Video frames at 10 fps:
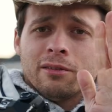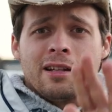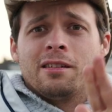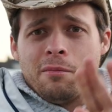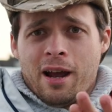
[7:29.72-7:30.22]

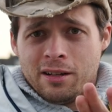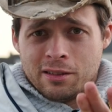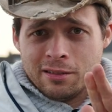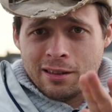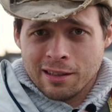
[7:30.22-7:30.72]
let's
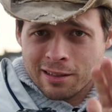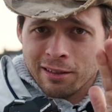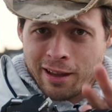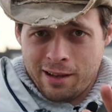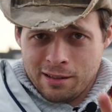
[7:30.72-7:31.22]
imagine that this
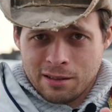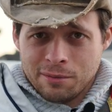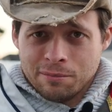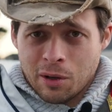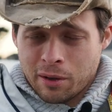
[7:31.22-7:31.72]

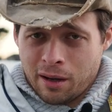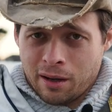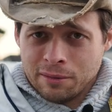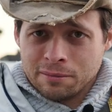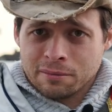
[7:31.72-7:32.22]
lens,
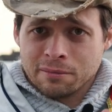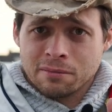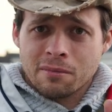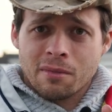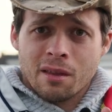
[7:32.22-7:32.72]
okay,
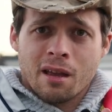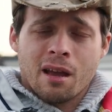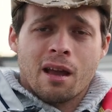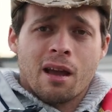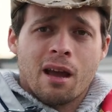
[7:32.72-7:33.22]

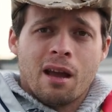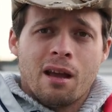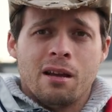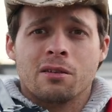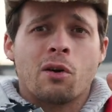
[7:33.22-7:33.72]

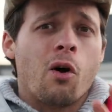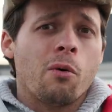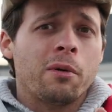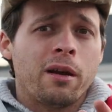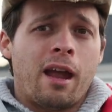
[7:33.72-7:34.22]
is
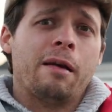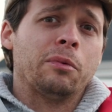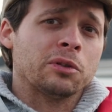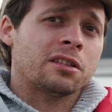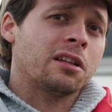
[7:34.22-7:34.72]
only
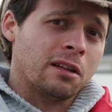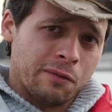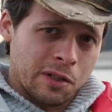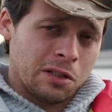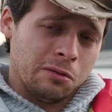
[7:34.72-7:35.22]
able to
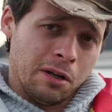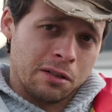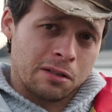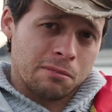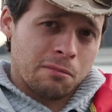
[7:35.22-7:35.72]
deliver to
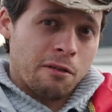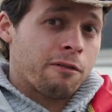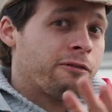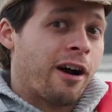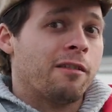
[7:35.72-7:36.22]
us
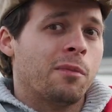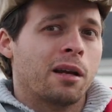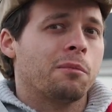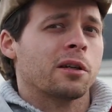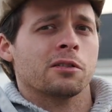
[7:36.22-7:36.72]
five
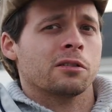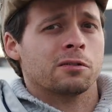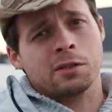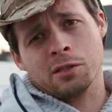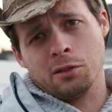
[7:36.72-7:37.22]

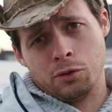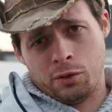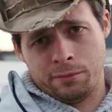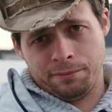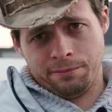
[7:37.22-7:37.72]
megapixels
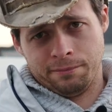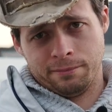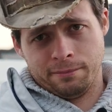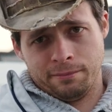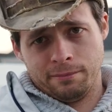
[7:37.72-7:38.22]
resolution.
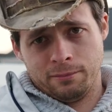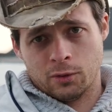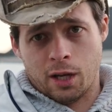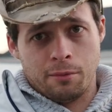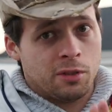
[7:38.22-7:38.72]

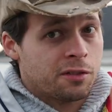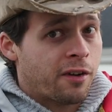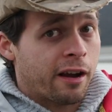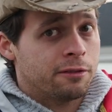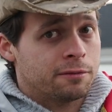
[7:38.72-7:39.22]
Okay. Just
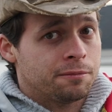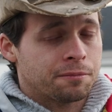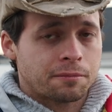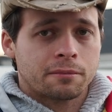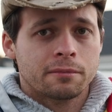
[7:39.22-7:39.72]
five.
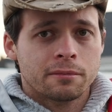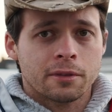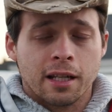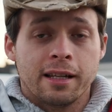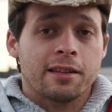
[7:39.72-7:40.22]

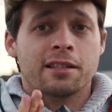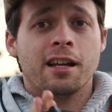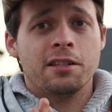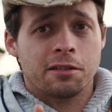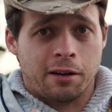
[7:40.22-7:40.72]
Now the
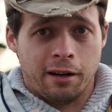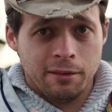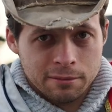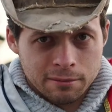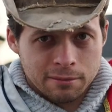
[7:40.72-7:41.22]
sensor in
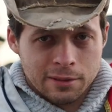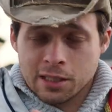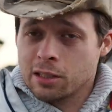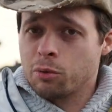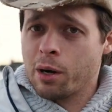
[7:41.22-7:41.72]
it
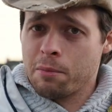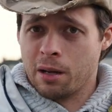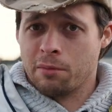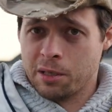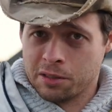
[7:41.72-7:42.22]
is a 20
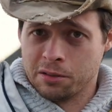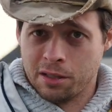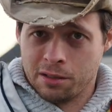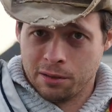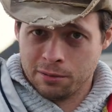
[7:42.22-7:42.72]
megapixel
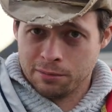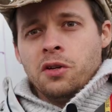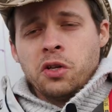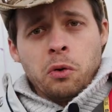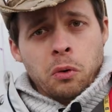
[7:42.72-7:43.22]
sensor.
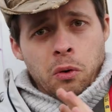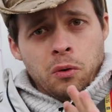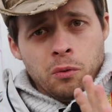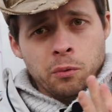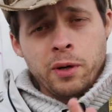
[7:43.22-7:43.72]
So
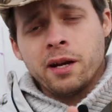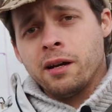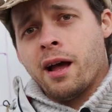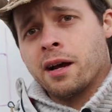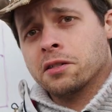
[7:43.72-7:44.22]
we
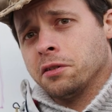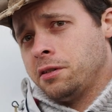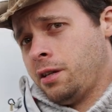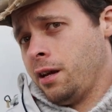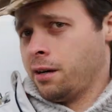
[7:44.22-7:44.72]
could actually
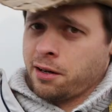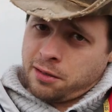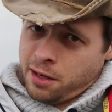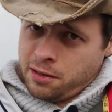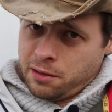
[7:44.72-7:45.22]
take our
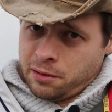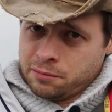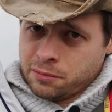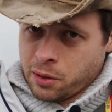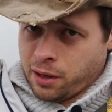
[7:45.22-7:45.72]
sensor,
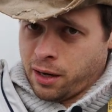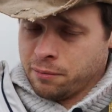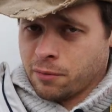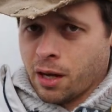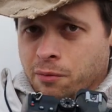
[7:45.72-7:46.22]
okay,
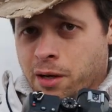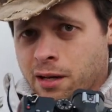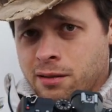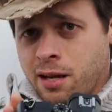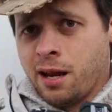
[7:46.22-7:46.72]
and we
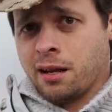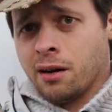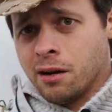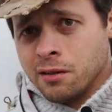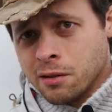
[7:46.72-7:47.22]
could take
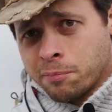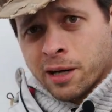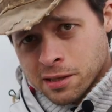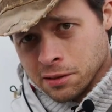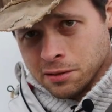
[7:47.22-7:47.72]
all the
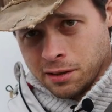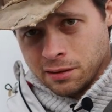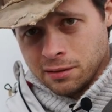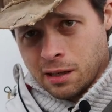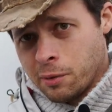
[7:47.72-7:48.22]
pixels in
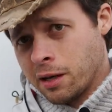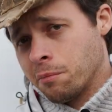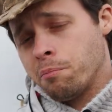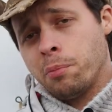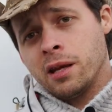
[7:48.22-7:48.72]
it and we
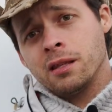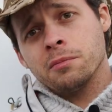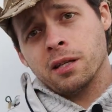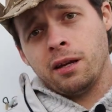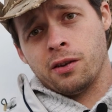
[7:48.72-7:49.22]
could bend
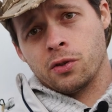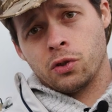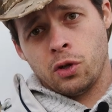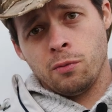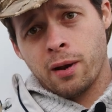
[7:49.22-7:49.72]
them together
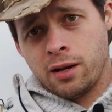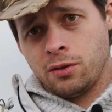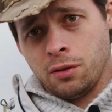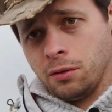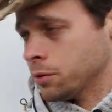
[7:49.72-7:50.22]
two by
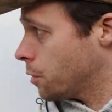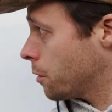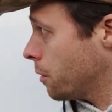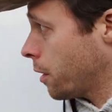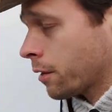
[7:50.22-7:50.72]
two.
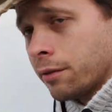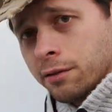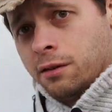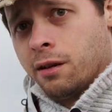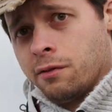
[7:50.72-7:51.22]
So like
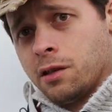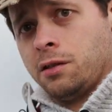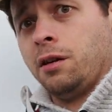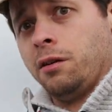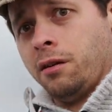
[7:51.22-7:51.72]
think of this
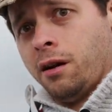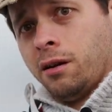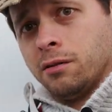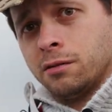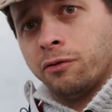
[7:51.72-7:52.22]
here
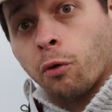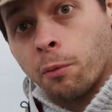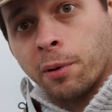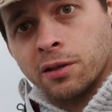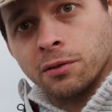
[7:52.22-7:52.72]
as four
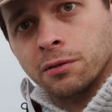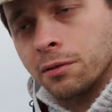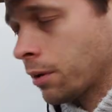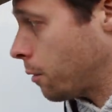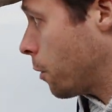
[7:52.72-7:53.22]
pixels,
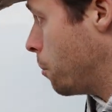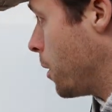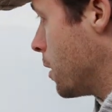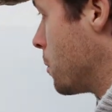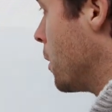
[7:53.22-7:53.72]
okay? We're
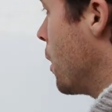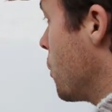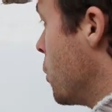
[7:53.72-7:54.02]
bending them together